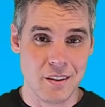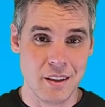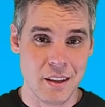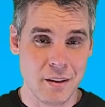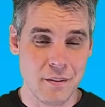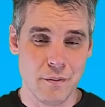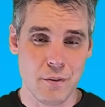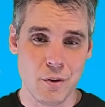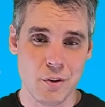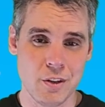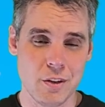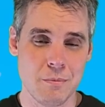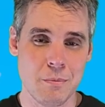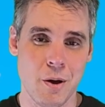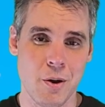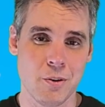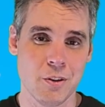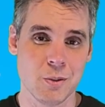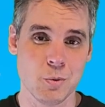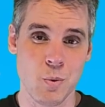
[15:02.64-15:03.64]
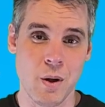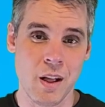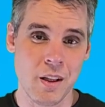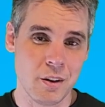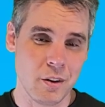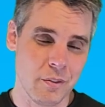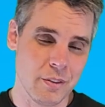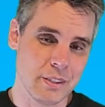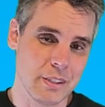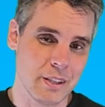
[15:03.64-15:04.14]
in the inverted mode as well,
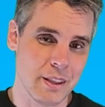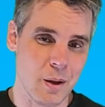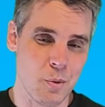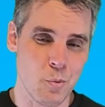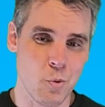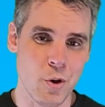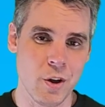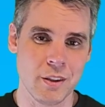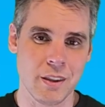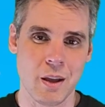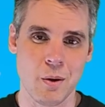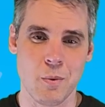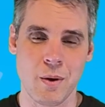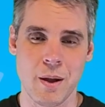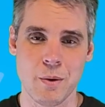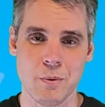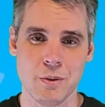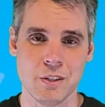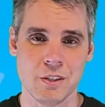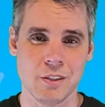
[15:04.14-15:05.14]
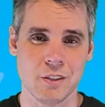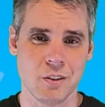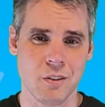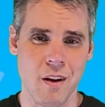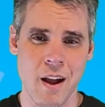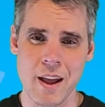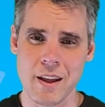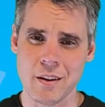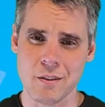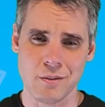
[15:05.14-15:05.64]
and obviously they work that way, which is
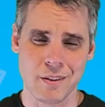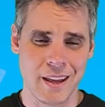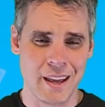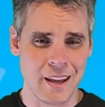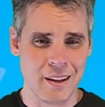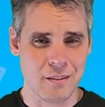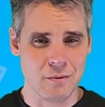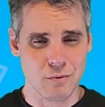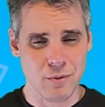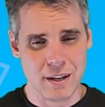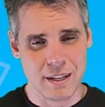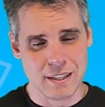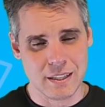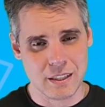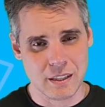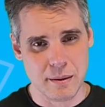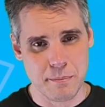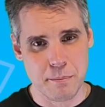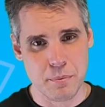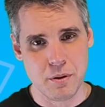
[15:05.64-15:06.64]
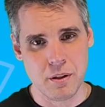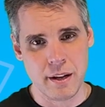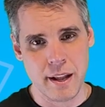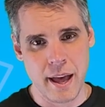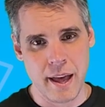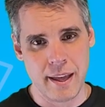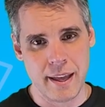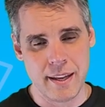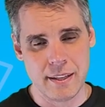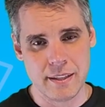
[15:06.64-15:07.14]
great. And again, really simple
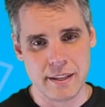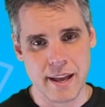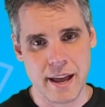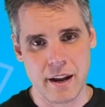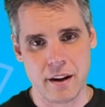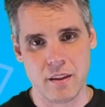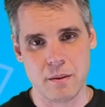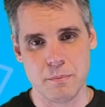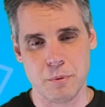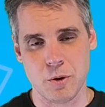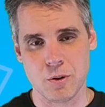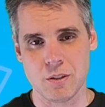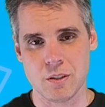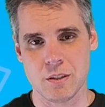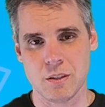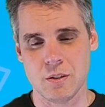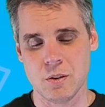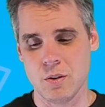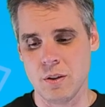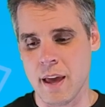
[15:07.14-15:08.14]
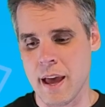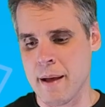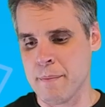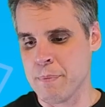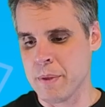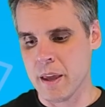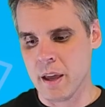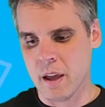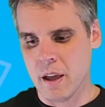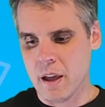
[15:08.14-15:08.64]
and easy out of the box to do that.
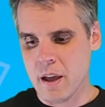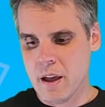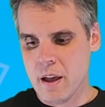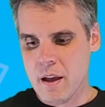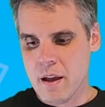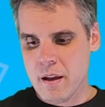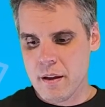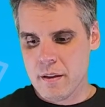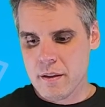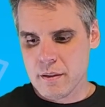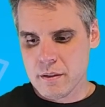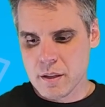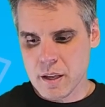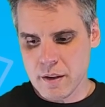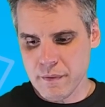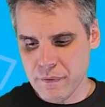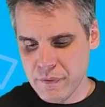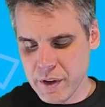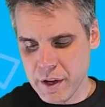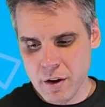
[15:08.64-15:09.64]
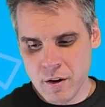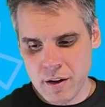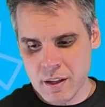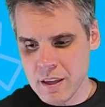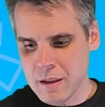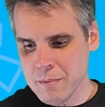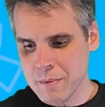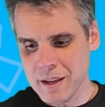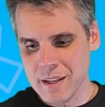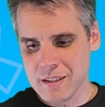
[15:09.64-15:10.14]
Configuring
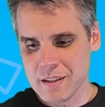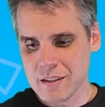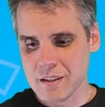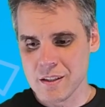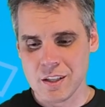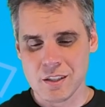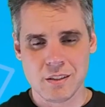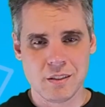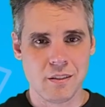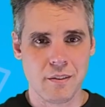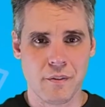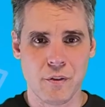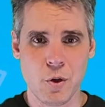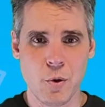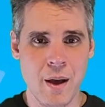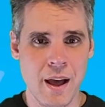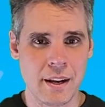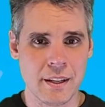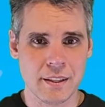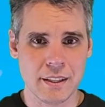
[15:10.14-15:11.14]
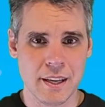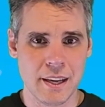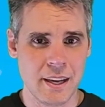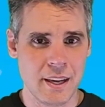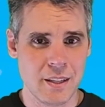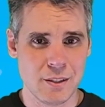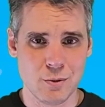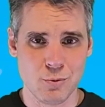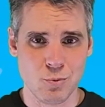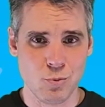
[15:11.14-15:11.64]
them is just a few Allen
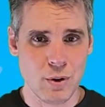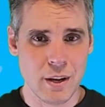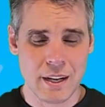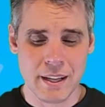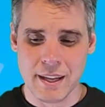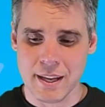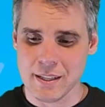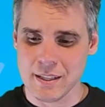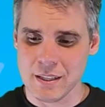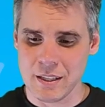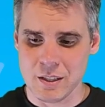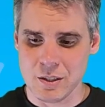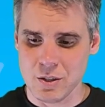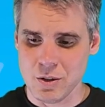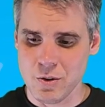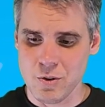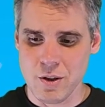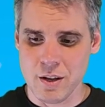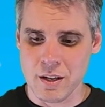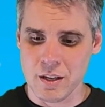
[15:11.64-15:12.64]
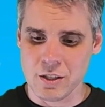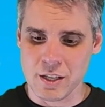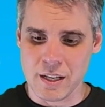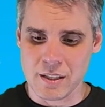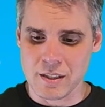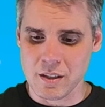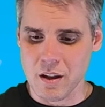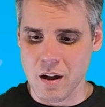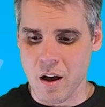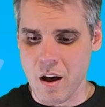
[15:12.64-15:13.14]
keys, really easy to do. You can
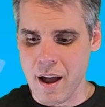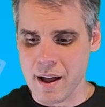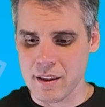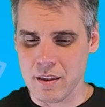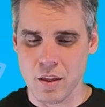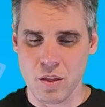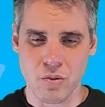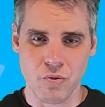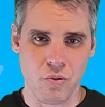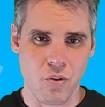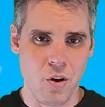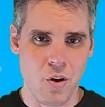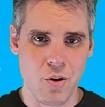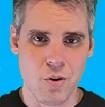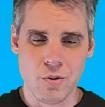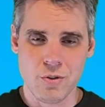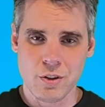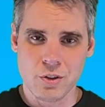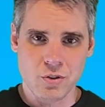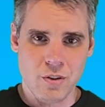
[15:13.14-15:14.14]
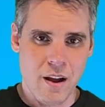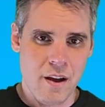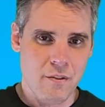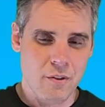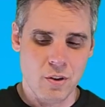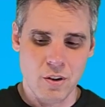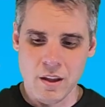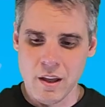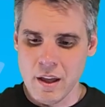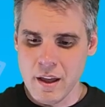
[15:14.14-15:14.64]
adjust the height, the throw, the
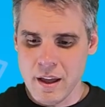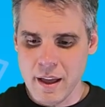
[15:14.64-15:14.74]
travel,